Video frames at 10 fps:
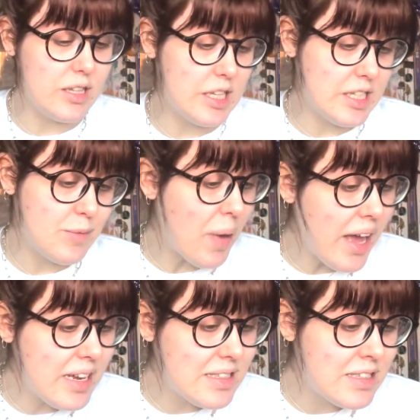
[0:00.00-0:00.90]
The
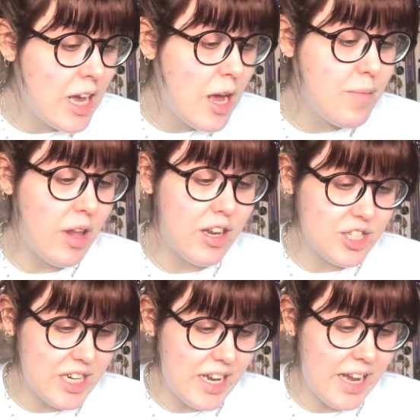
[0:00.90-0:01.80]
spice
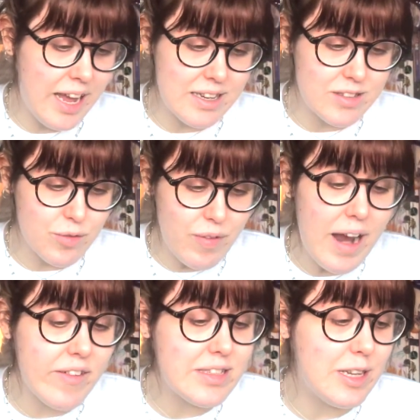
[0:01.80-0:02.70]
Melange is the
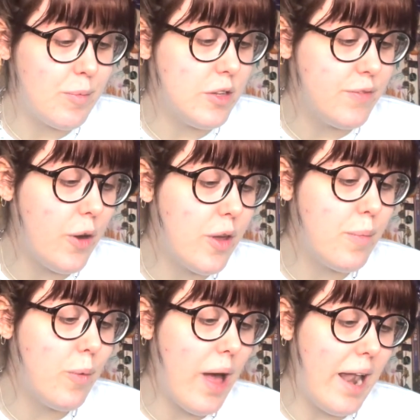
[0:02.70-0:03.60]
rarest and most
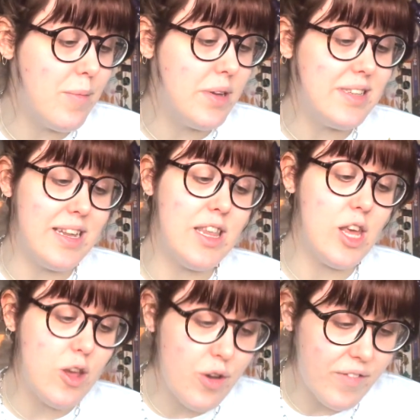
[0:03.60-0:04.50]
valuable element in the
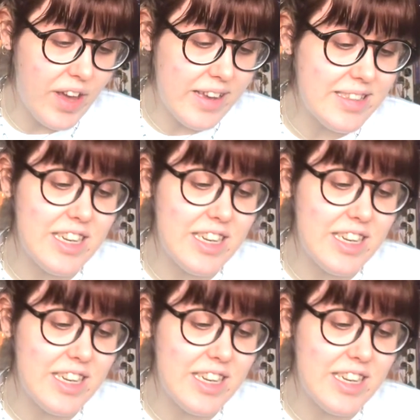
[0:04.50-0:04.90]
universe.